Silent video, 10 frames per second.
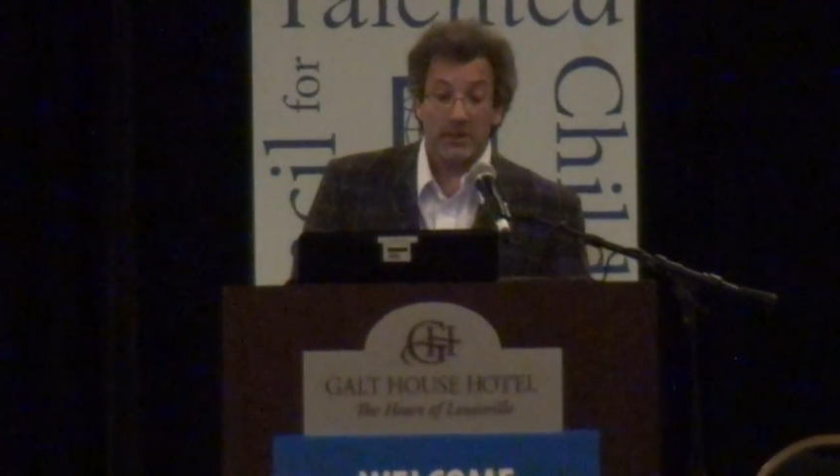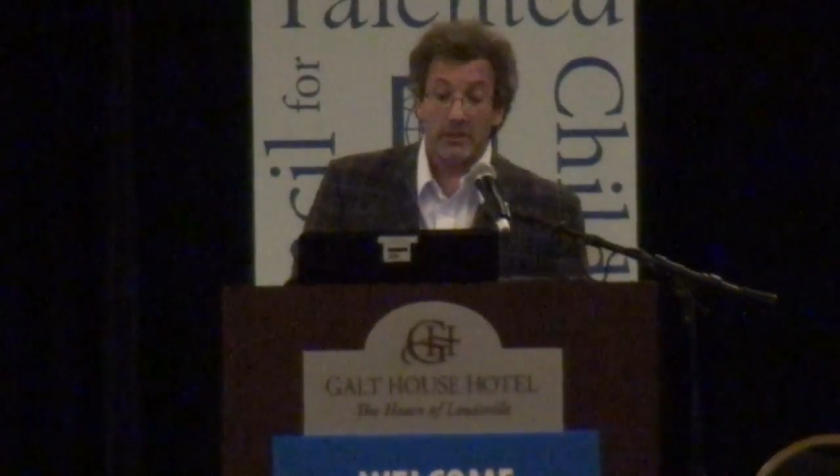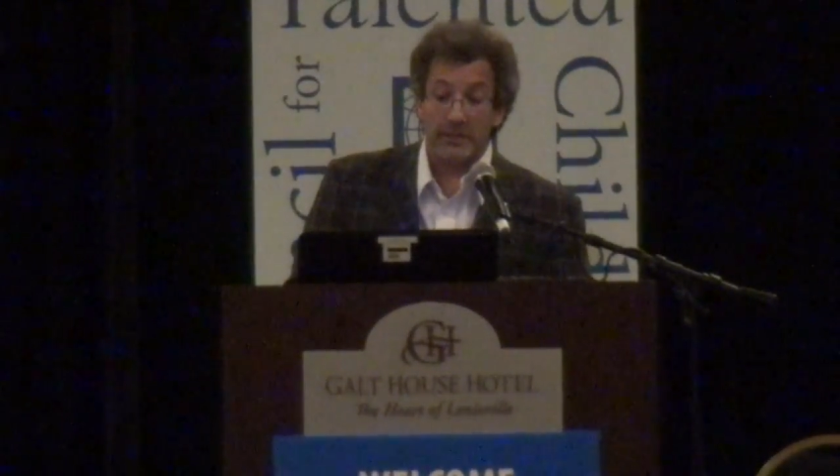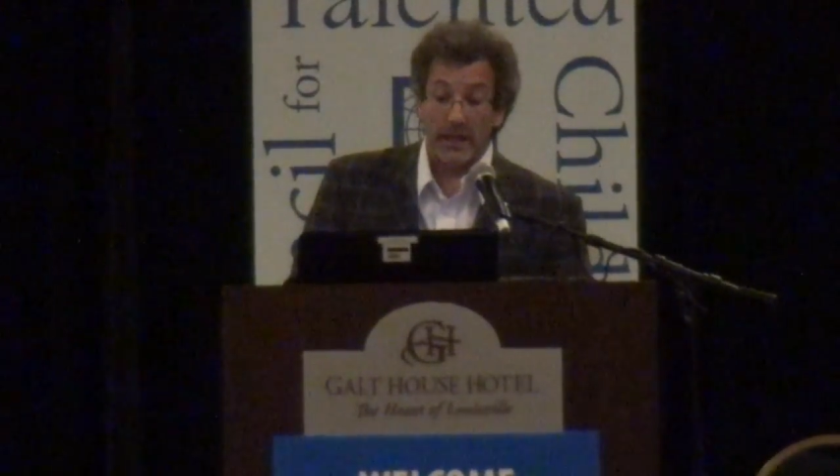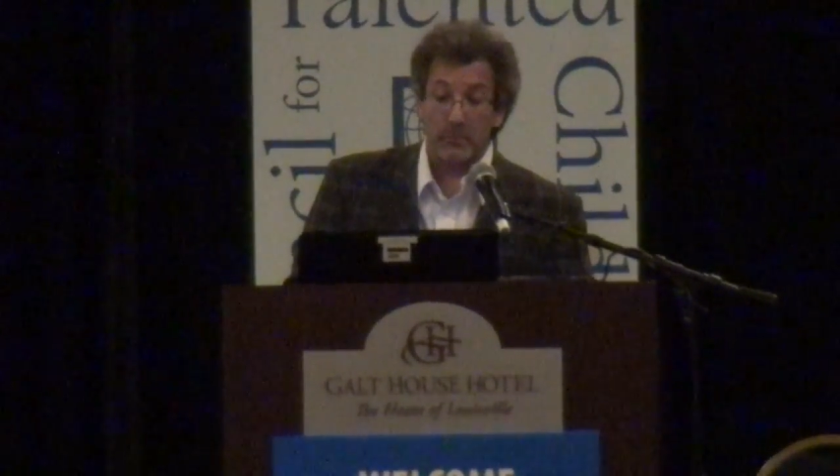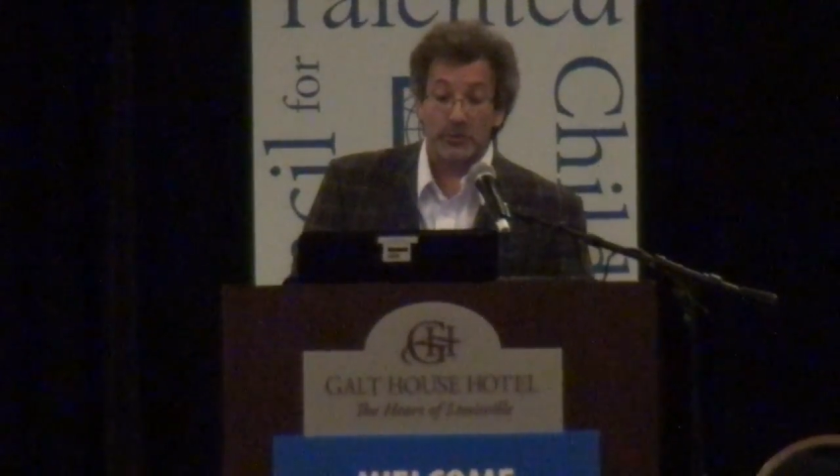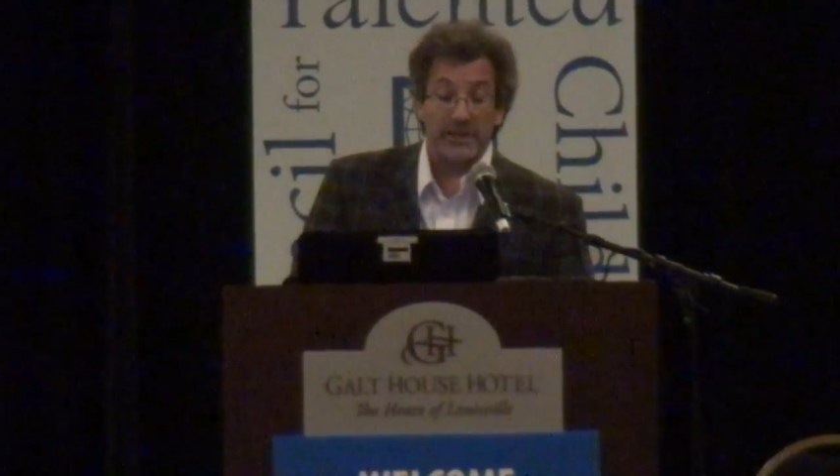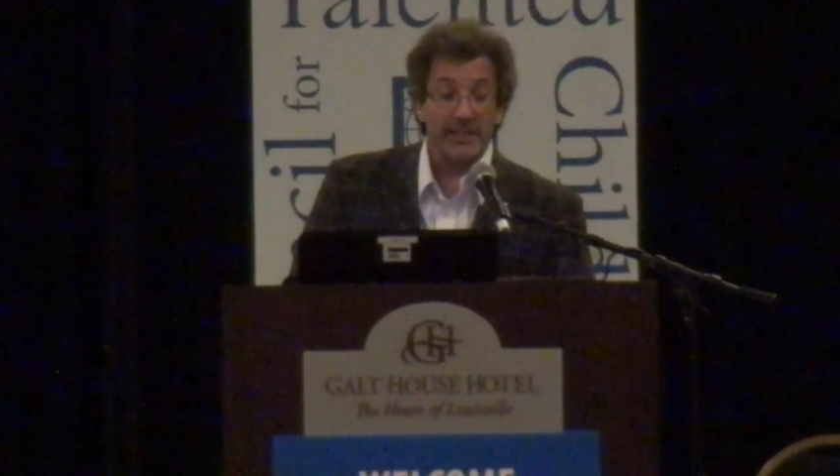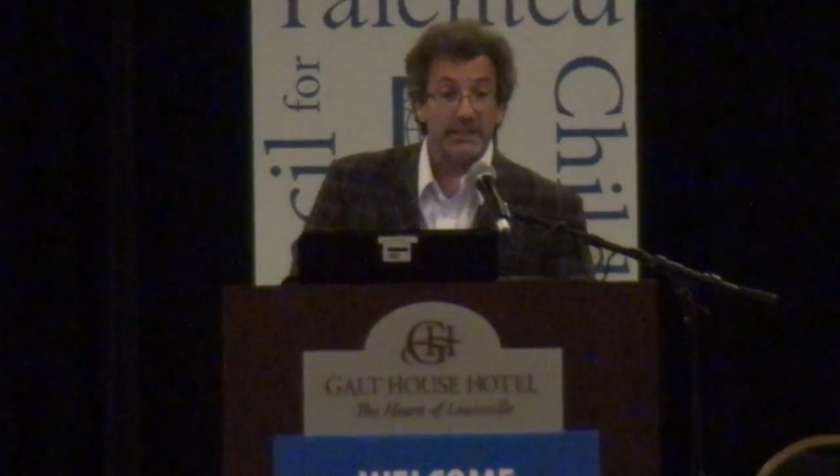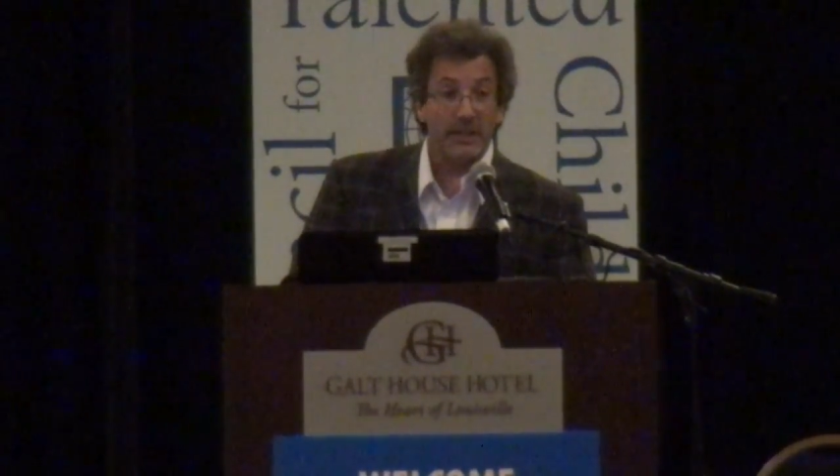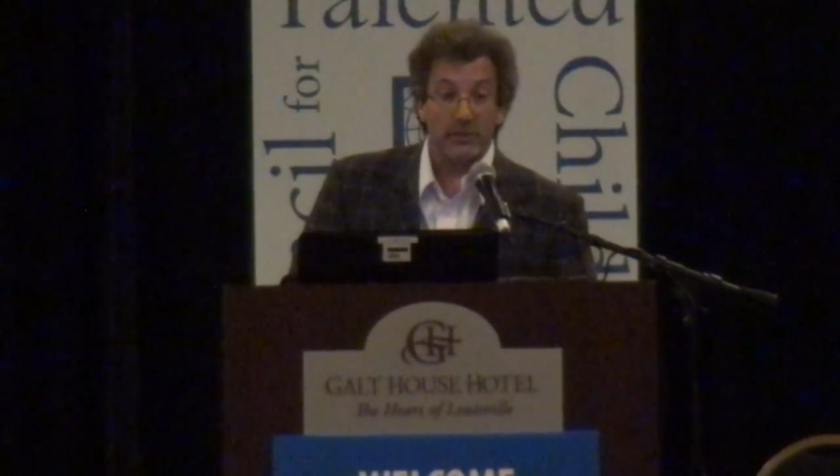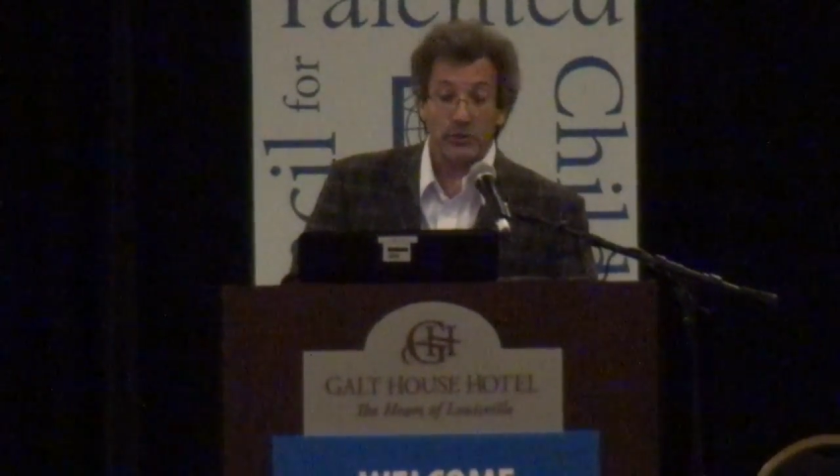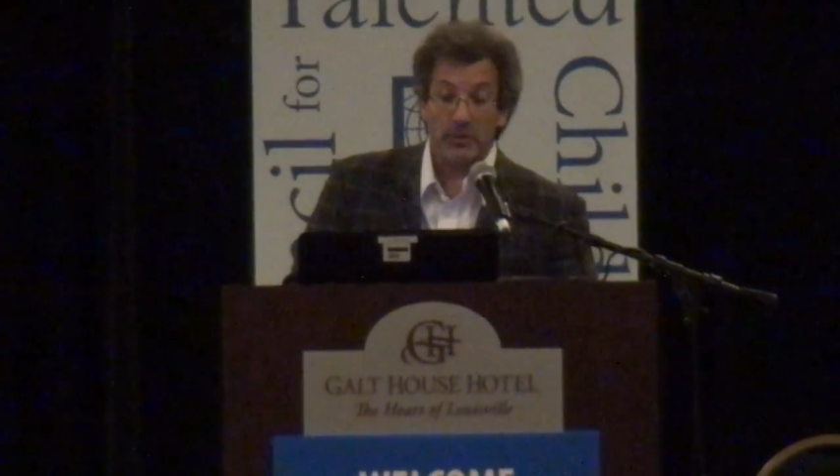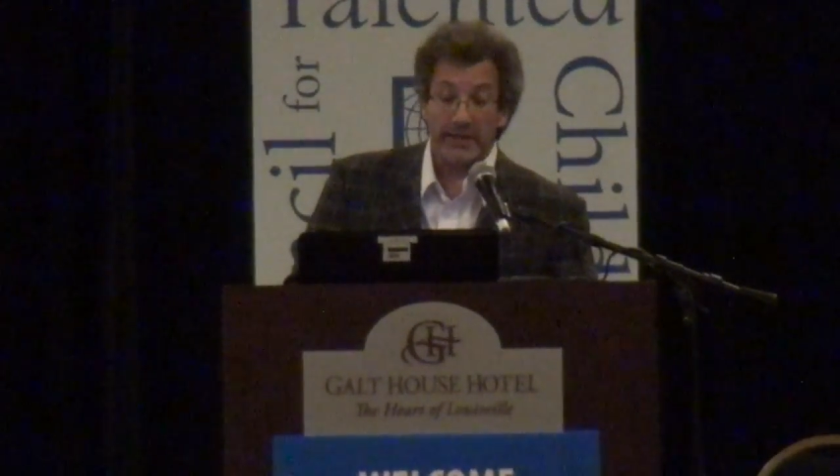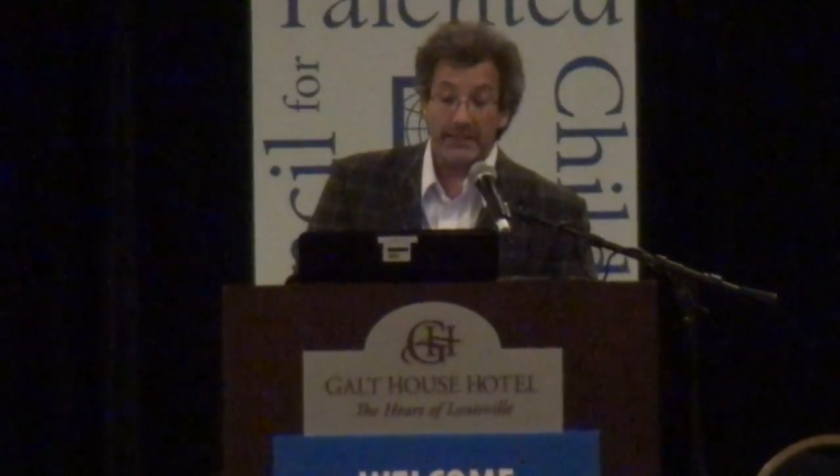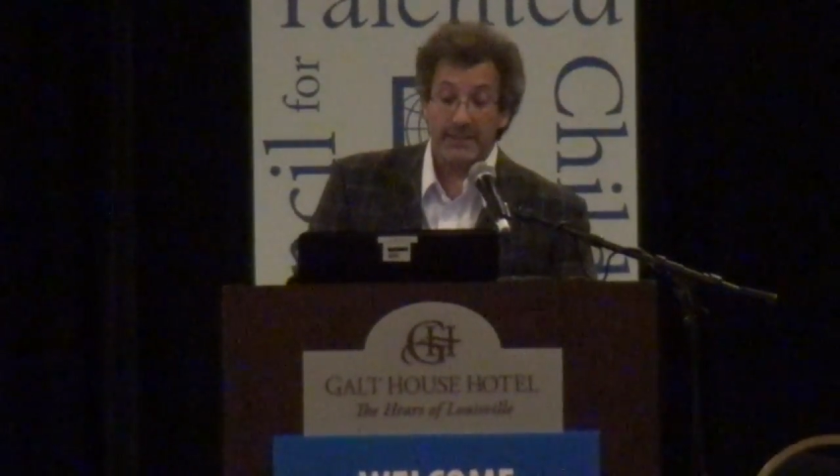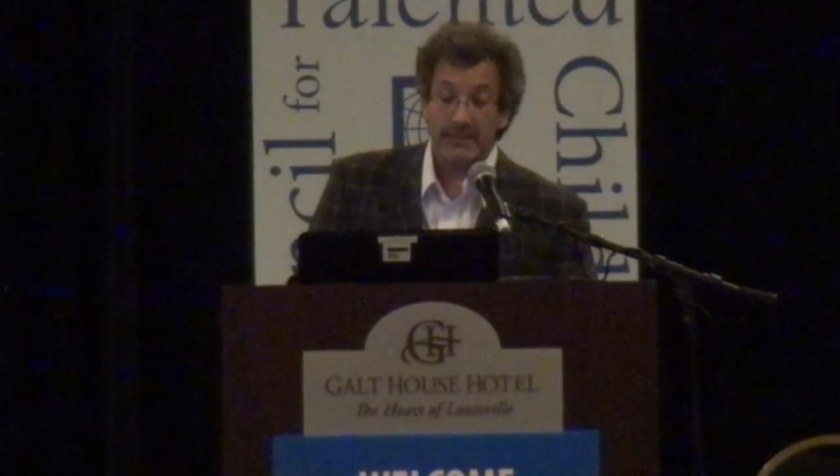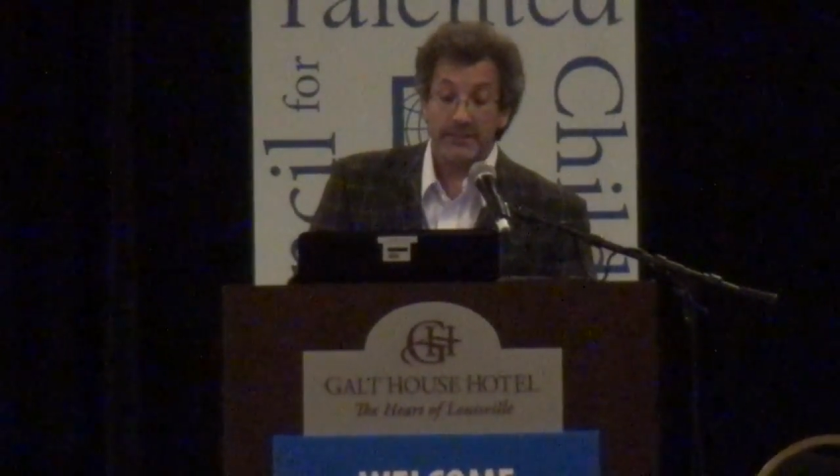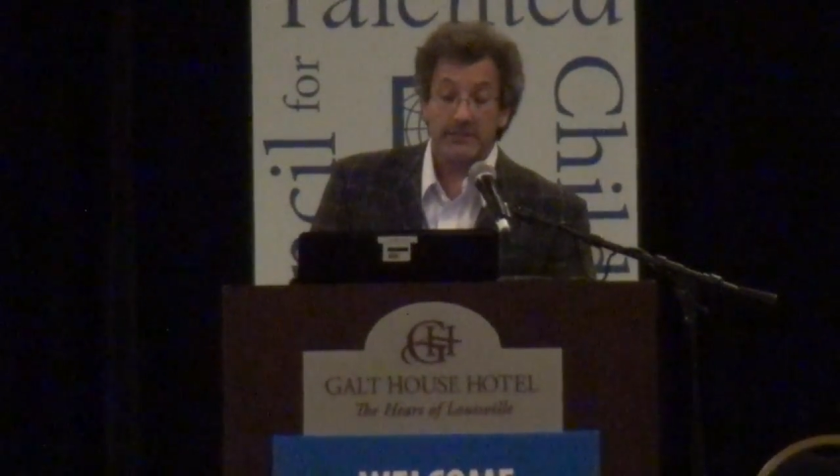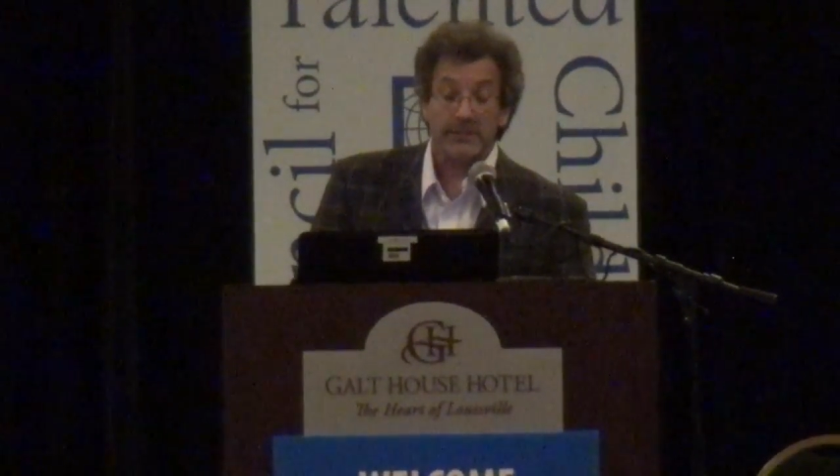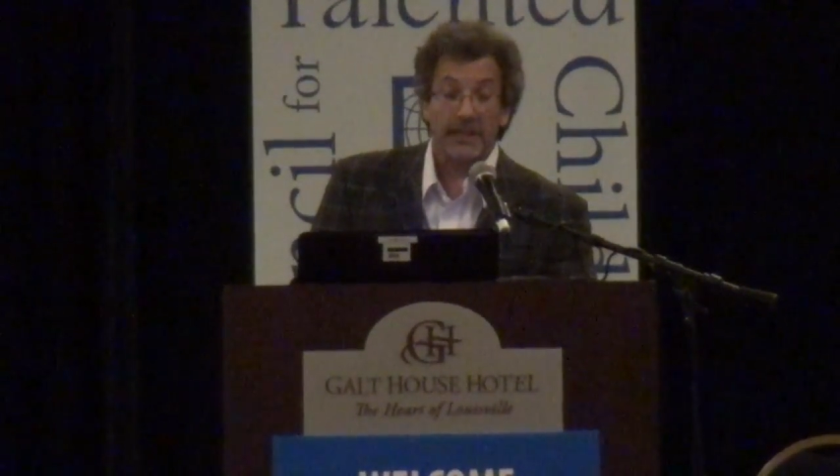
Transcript: collaborating on new ideas,